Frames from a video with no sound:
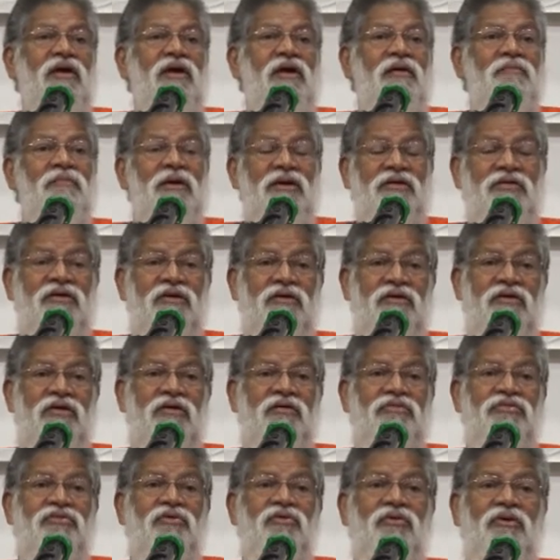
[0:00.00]
But
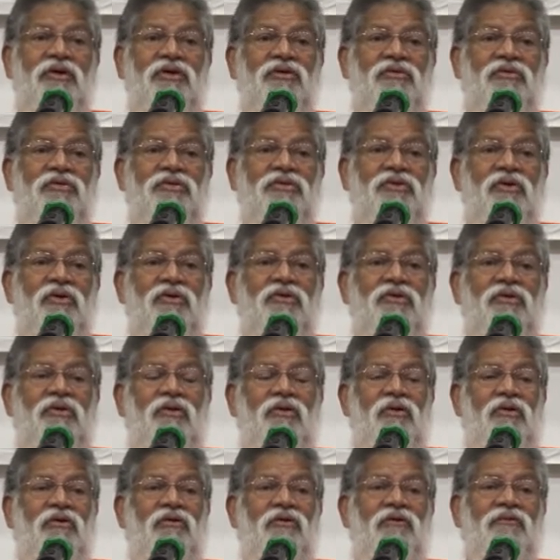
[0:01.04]
though you don't
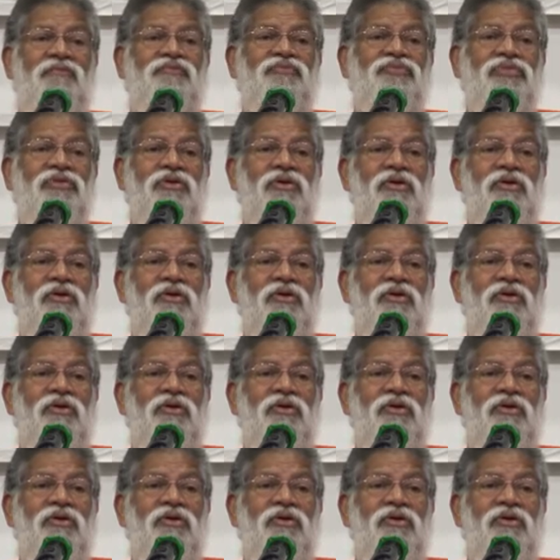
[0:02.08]
know,